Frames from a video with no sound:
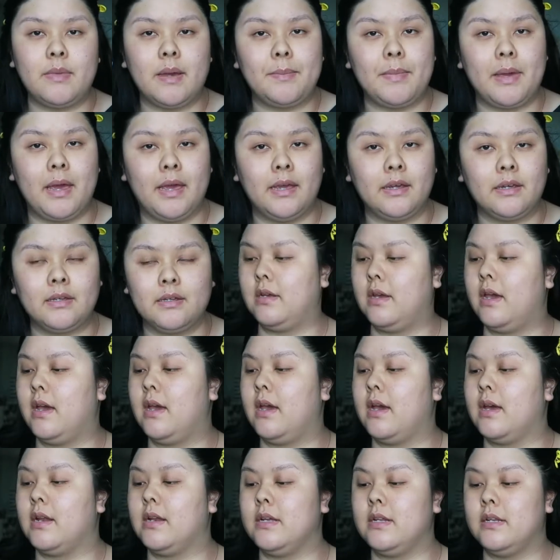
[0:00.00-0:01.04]
by MAC,
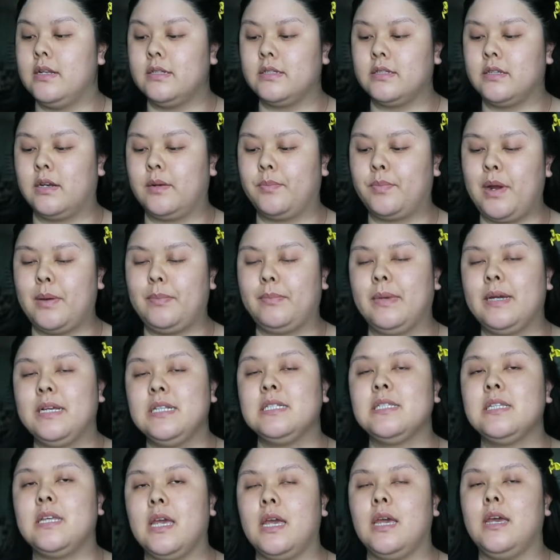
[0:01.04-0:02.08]
and it is gonna prep my
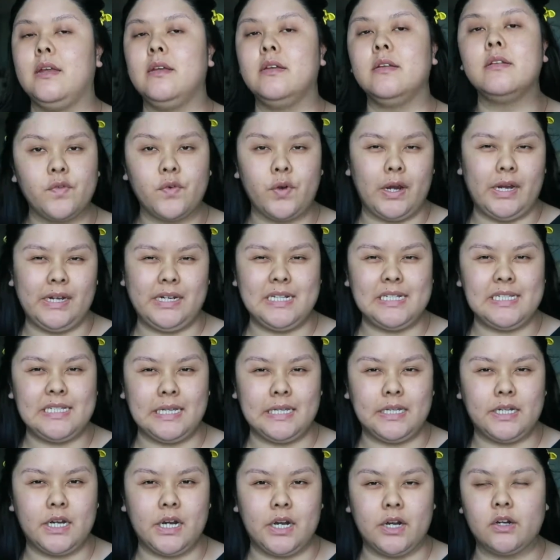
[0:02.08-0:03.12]
skin for any
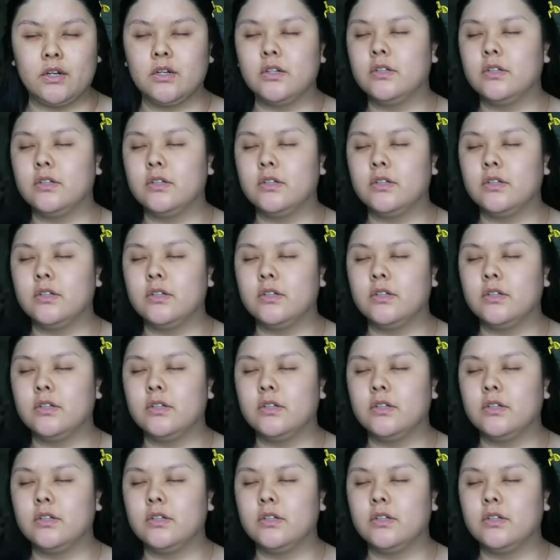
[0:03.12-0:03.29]
skincare.